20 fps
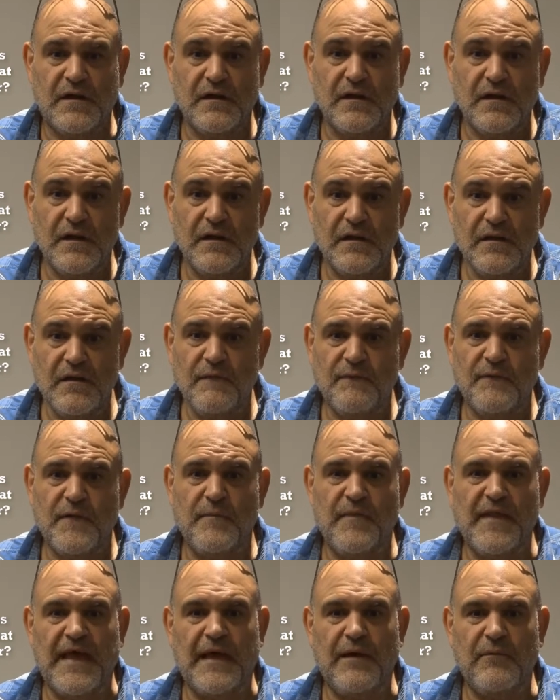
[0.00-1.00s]
conclude
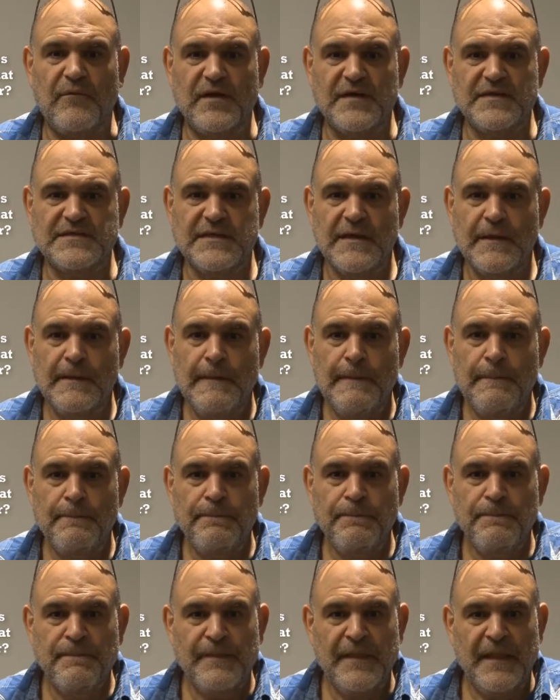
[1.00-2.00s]
from that was
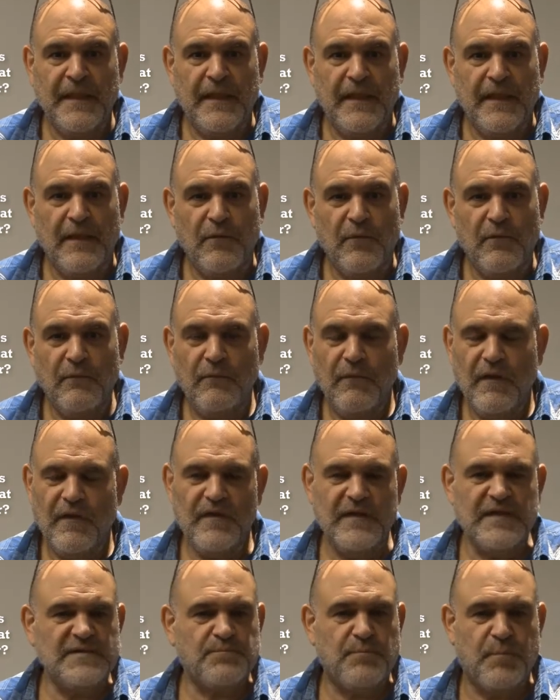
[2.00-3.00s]
well,
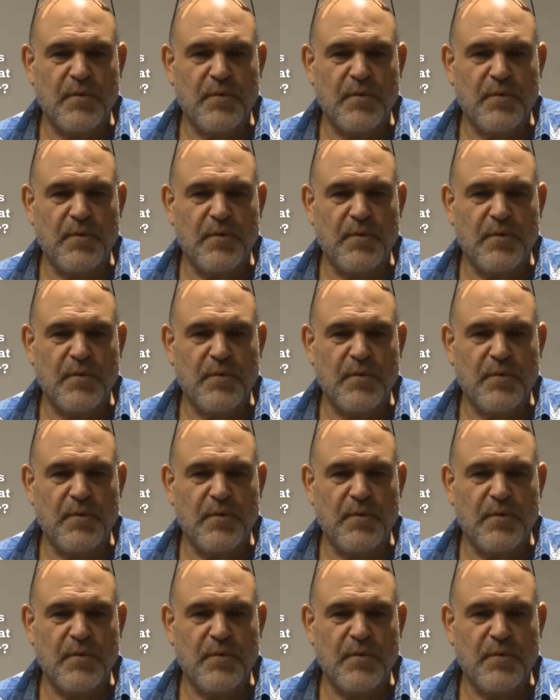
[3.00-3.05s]
these